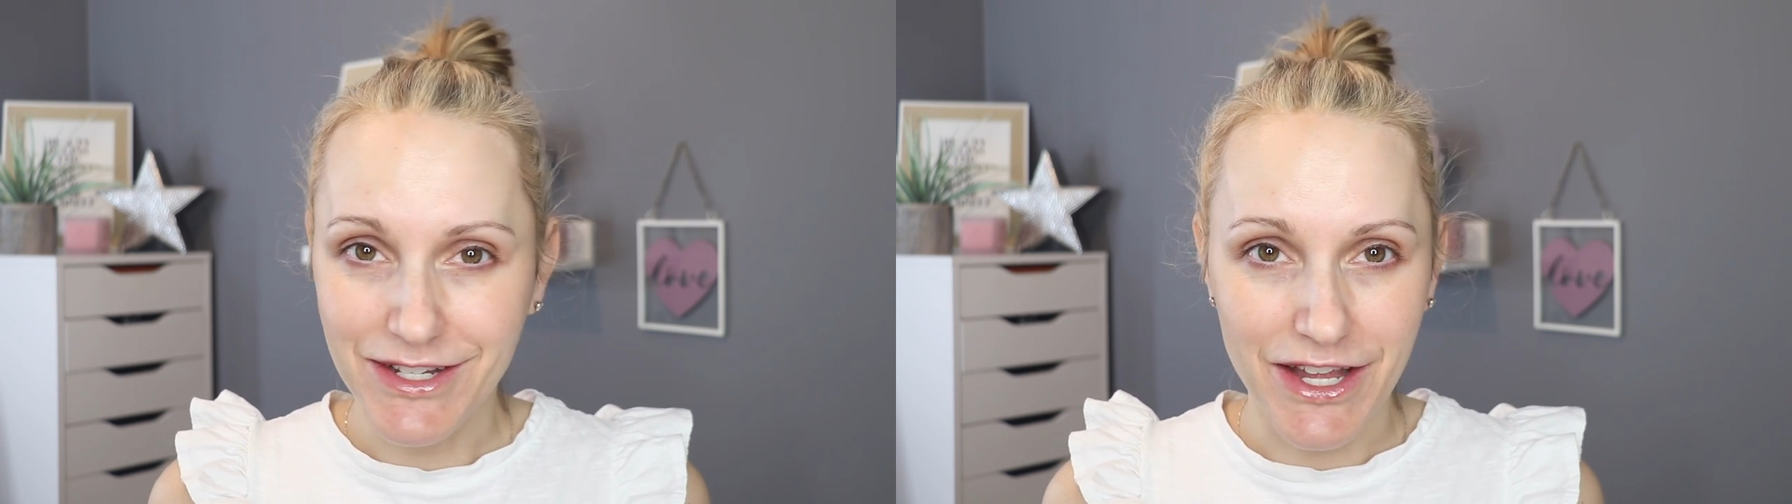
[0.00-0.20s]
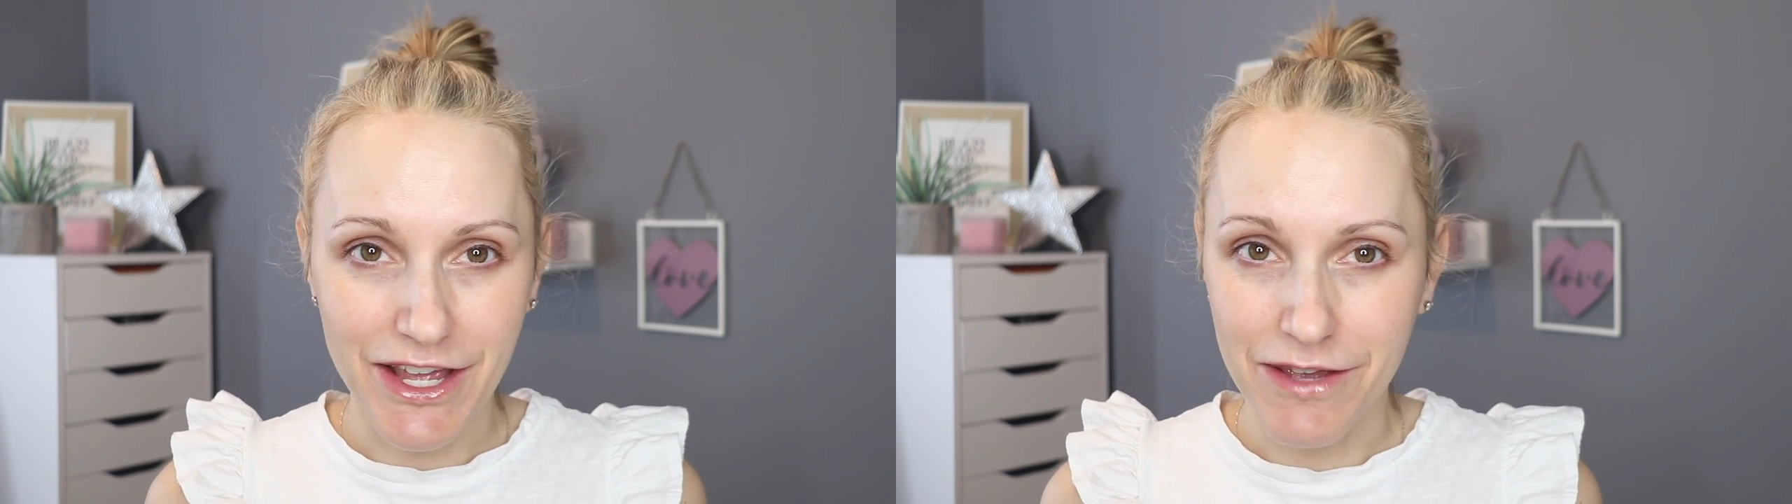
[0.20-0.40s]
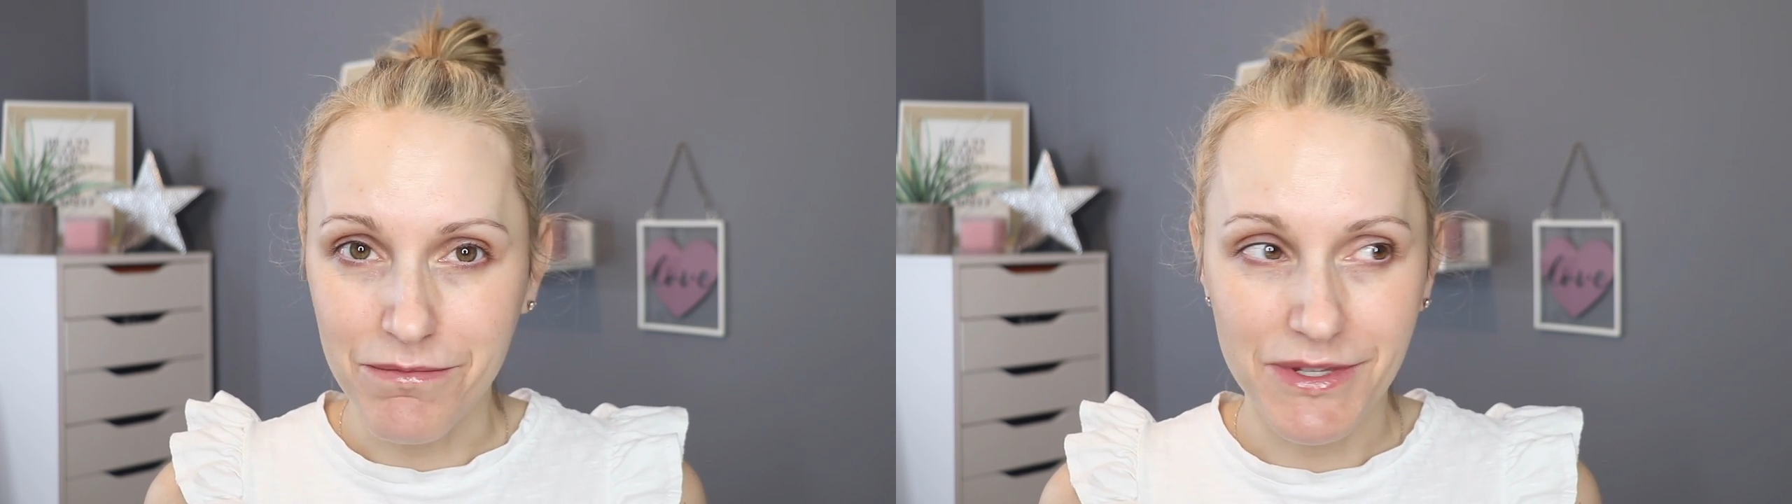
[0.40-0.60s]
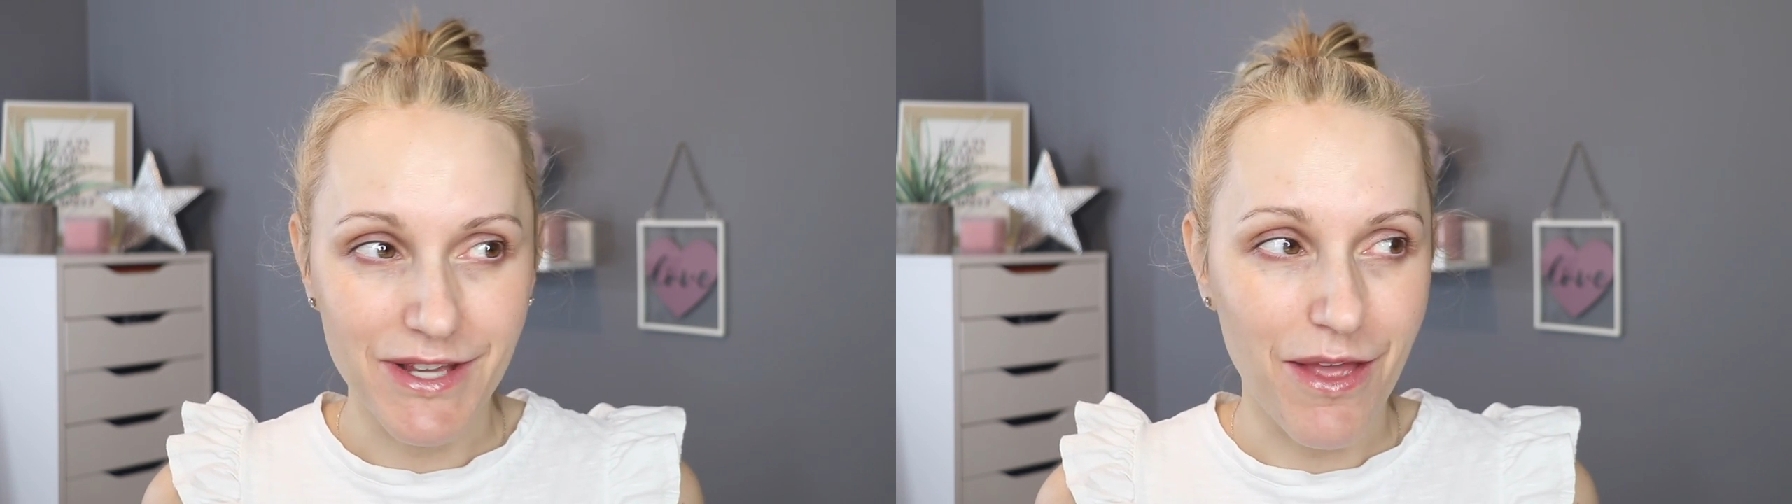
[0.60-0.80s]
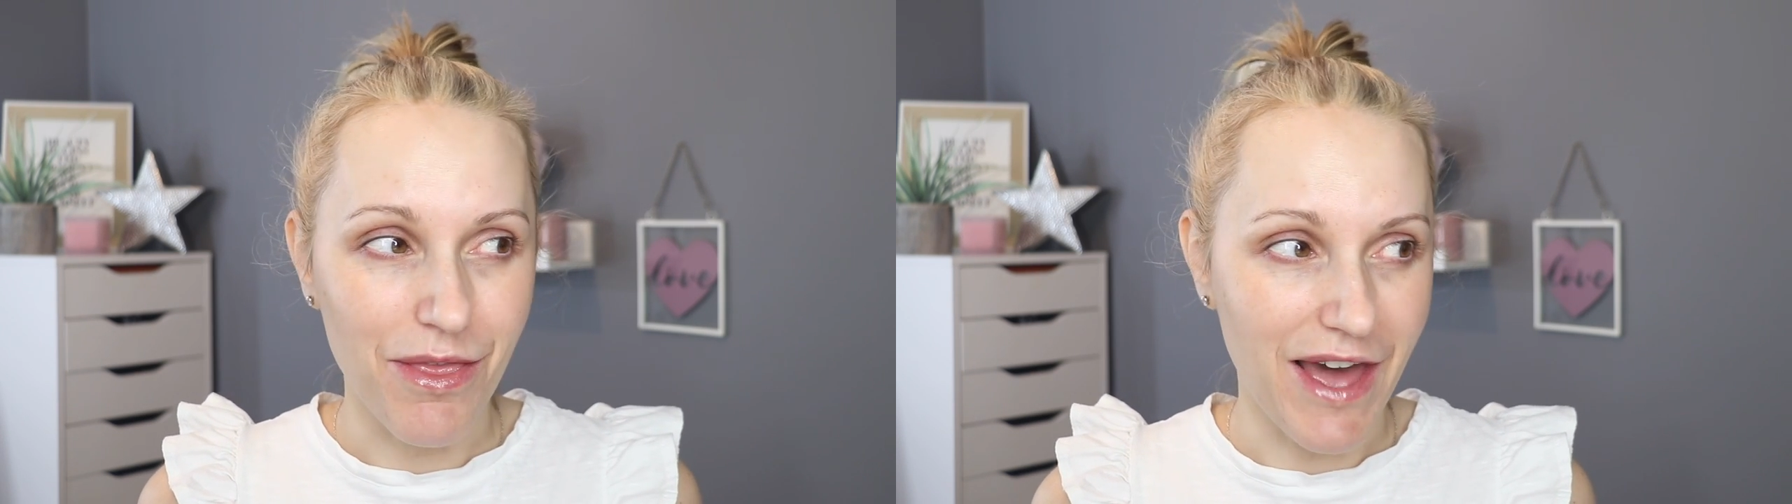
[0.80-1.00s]
terms
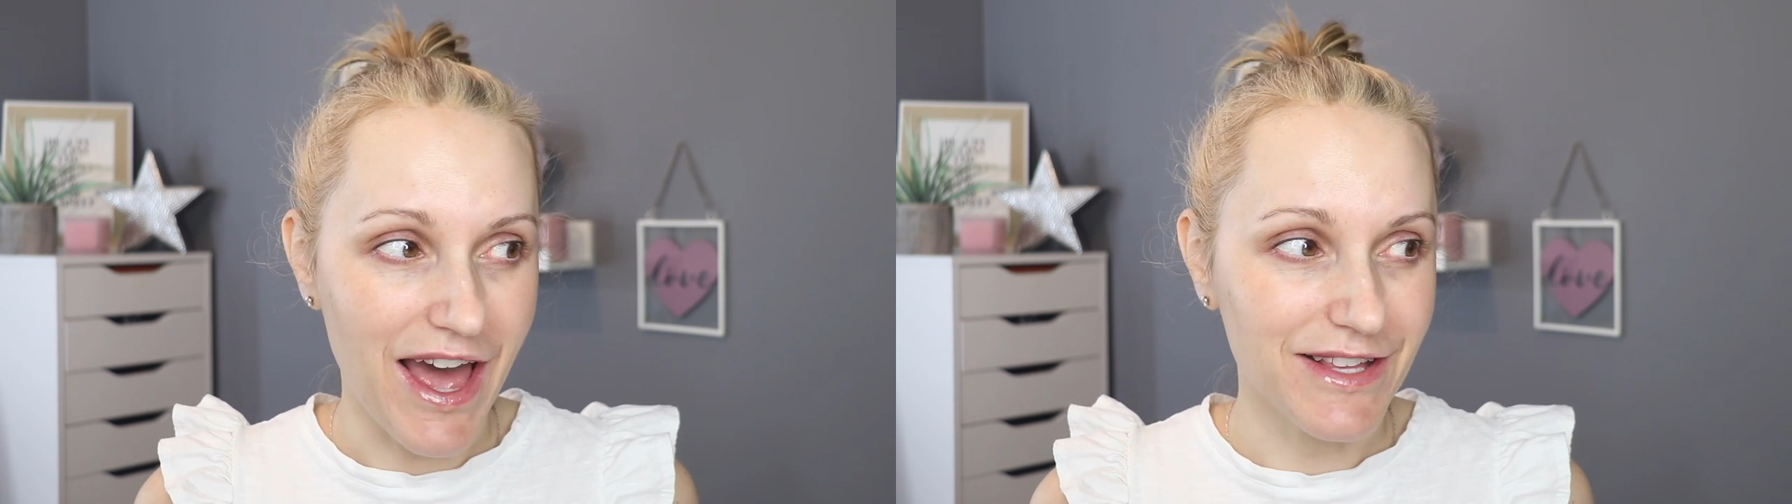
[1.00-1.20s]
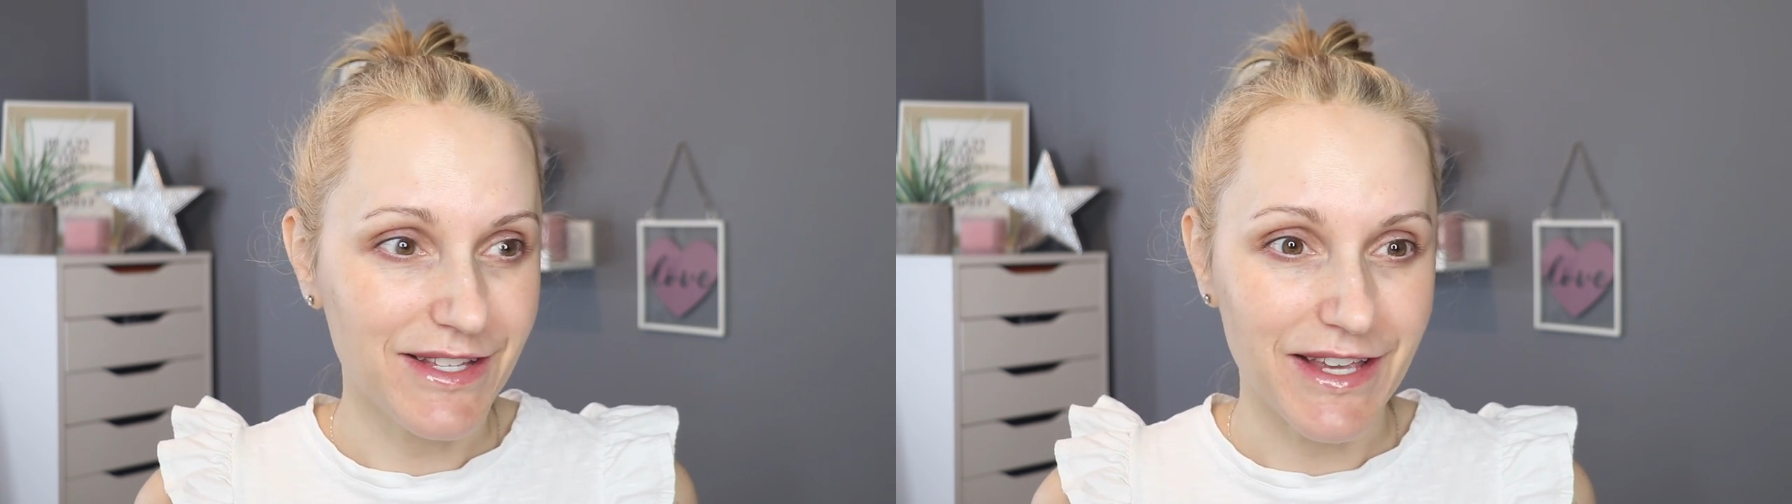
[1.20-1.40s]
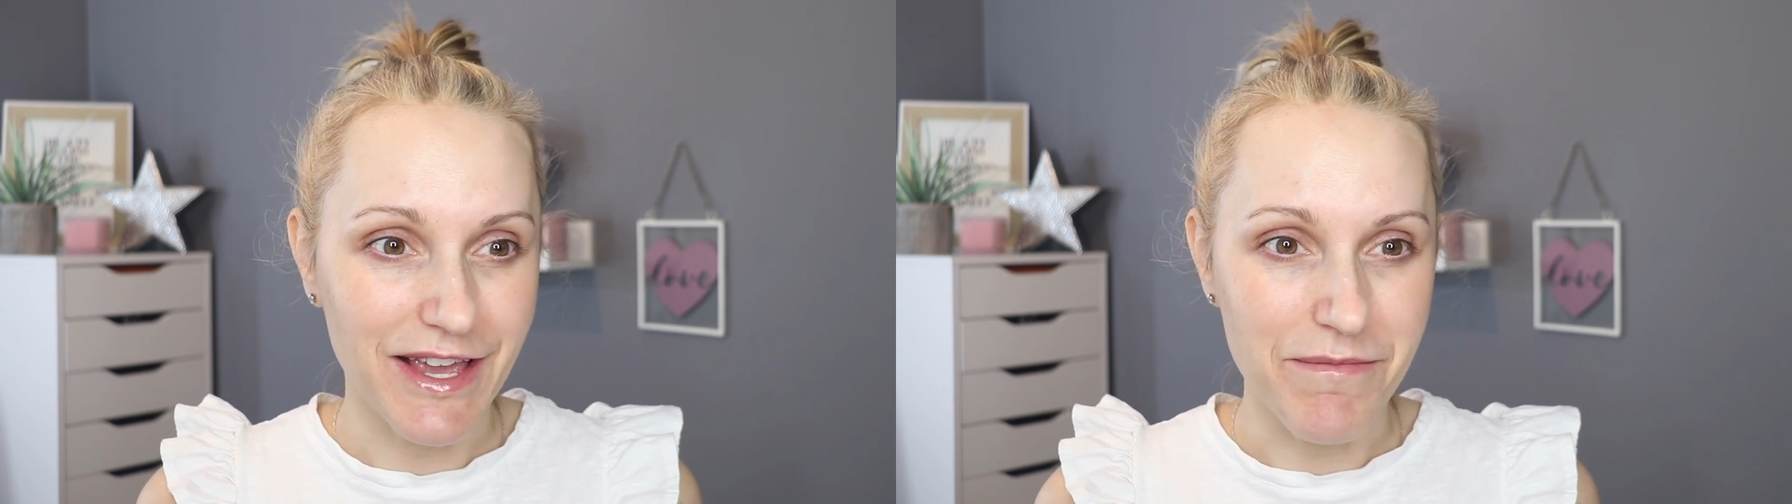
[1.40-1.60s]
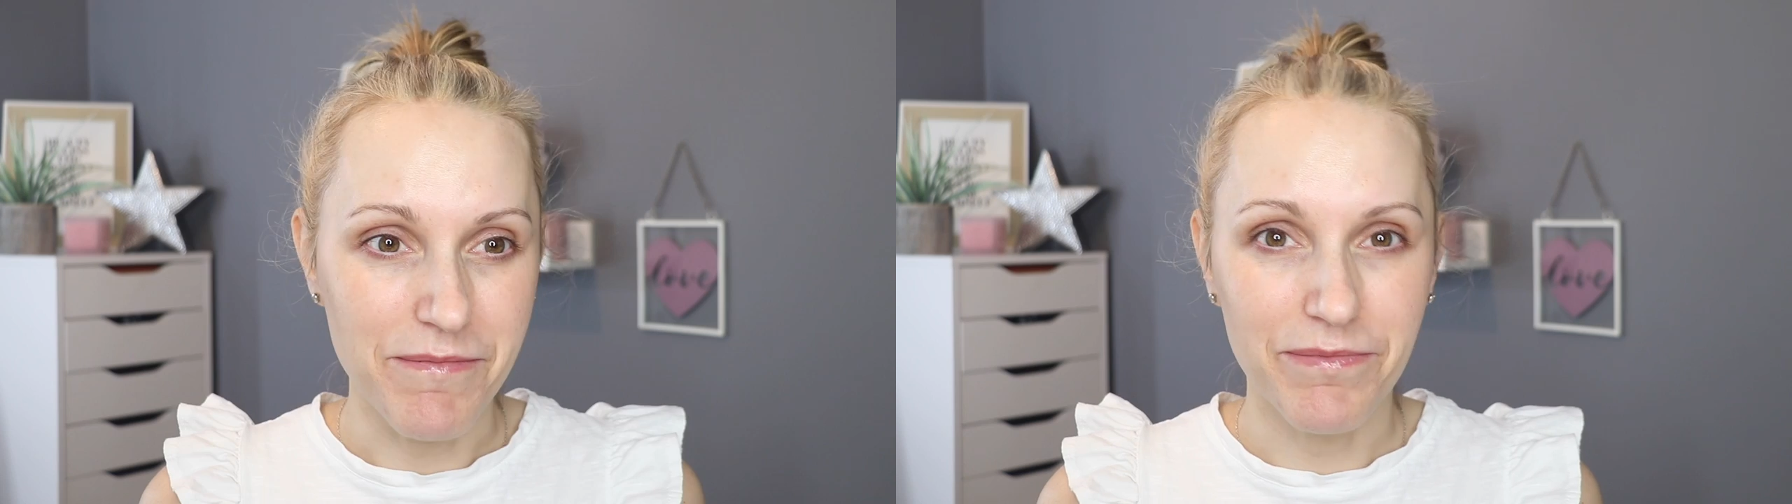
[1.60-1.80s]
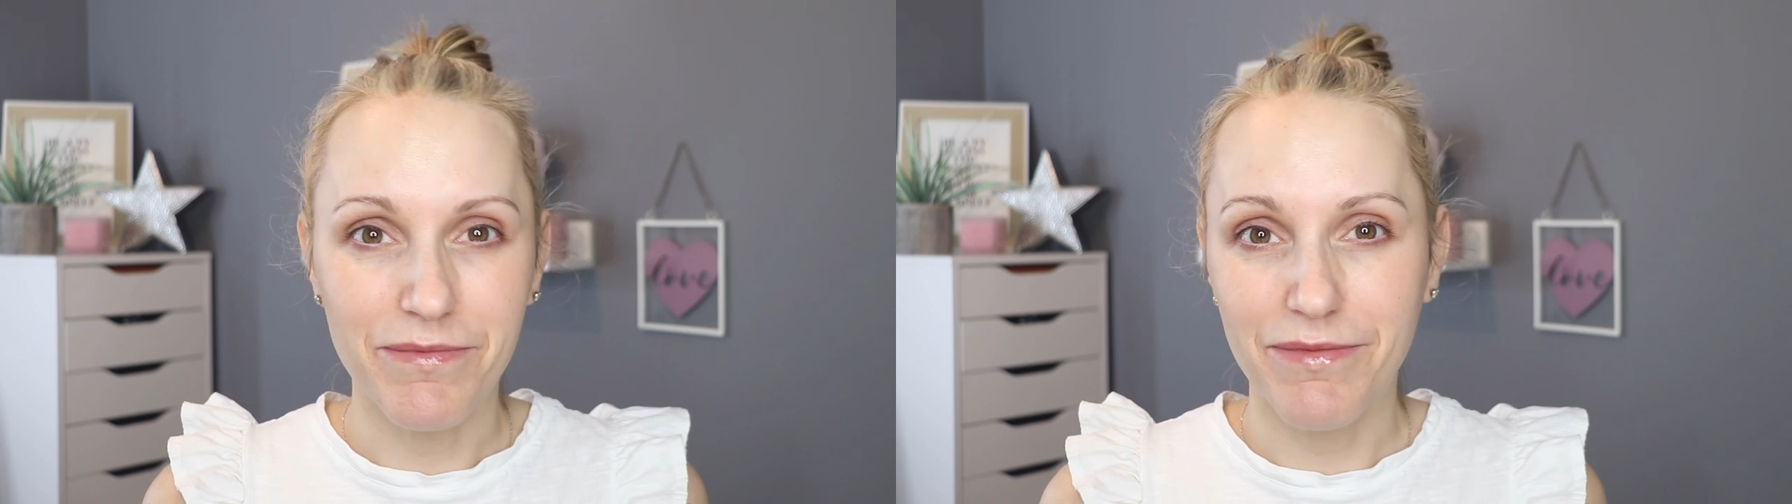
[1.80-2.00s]
that um,